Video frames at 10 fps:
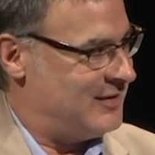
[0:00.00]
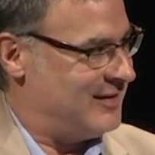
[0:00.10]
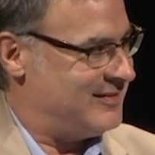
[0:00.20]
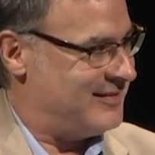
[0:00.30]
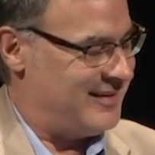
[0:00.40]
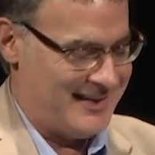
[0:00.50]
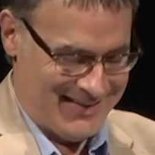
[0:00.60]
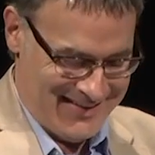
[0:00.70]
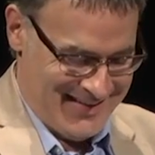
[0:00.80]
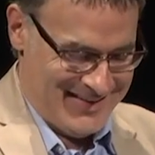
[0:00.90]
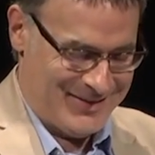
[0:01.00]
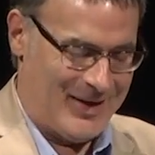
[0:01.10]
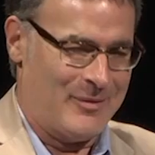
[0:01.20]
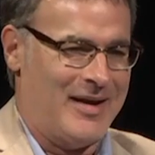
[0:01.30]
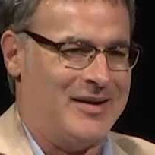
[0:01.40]
So
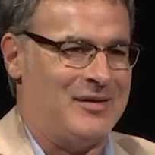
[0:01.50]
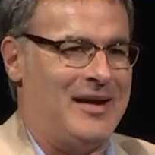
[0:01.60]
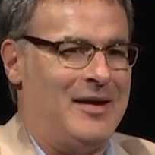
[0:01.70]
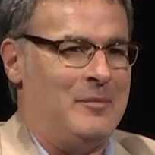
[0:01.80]
I write a